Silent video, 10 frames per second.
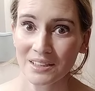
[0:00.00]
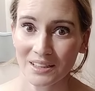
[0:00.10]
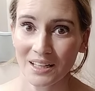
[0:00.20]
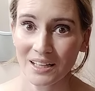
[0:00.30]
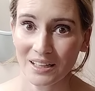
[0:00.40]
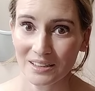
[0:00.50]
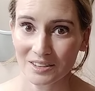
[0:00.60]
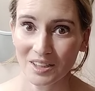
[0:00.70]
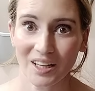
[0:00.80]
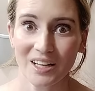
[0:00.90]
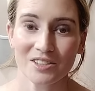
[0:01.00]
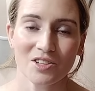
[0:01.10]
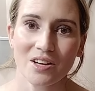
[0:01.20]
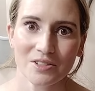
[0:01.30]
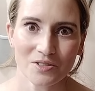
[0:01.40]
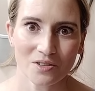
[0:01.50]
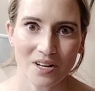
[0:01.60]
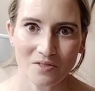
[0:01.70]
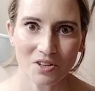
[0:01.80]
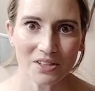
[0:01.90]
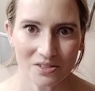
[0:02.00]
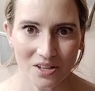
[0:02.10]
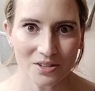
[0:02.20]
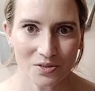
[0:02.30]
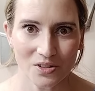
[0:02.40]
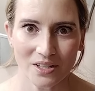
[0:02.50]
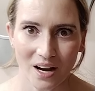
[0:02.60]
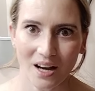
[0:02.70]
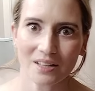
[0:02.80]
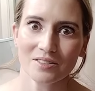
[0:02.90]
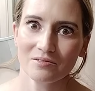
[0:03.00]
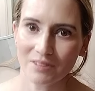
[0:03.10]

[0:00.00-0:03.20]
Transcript: Uh, as long as you don't have like sunscreen on.